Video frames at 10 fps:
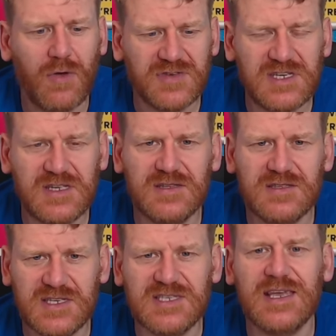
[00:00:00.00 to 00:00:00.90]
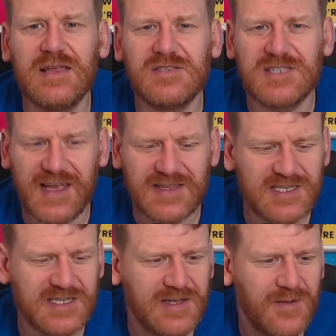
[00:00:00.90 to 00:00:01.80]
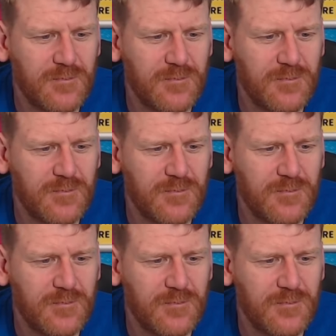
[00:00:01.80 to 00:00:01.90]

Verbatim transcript: obviously the skill sets